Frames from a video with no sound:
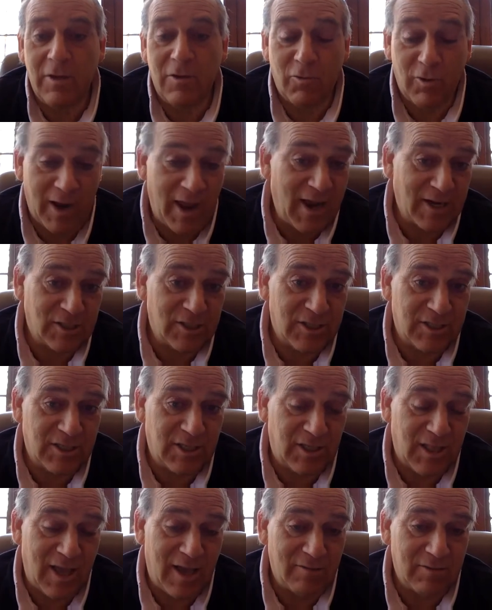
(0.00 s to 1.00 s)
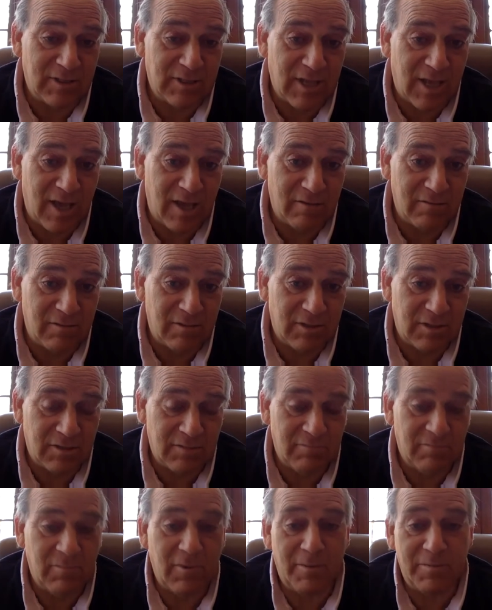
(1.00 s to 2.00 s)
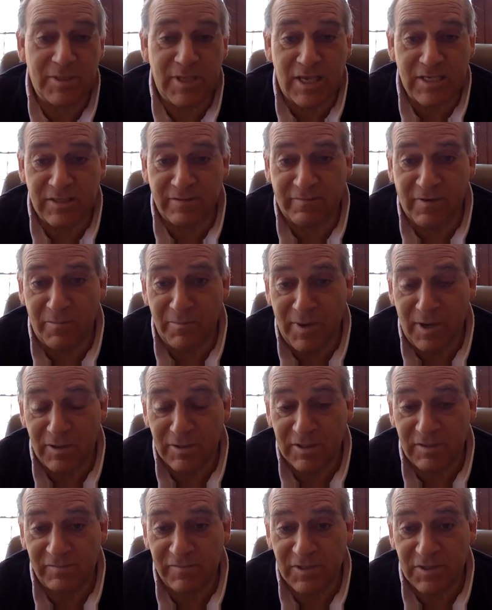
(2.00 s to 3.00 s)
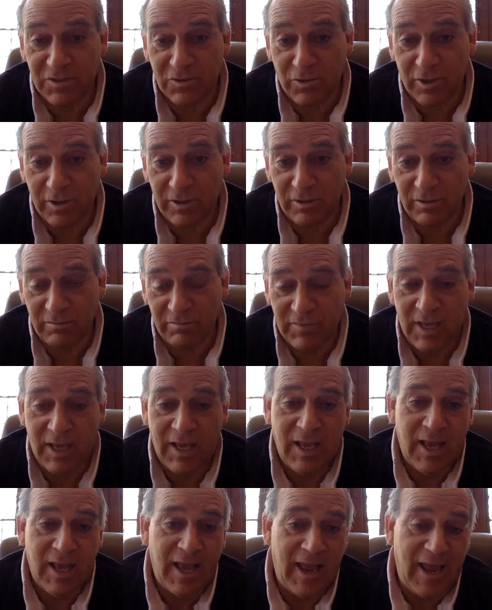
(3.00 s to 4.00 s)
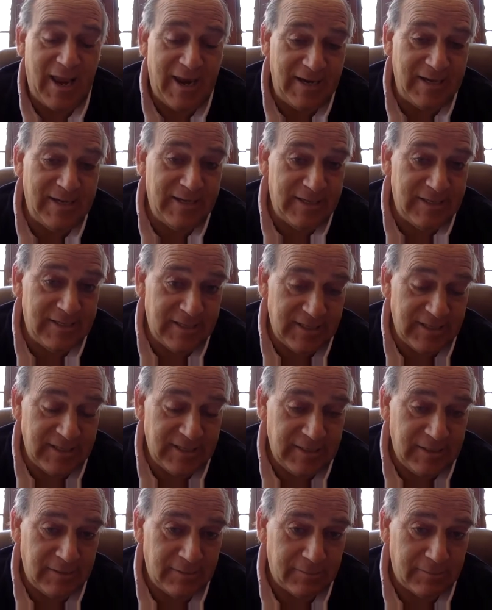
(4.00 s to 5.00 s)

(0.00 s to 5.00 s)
reactions to loud sounds, obsessive compulsive disorder, ADD,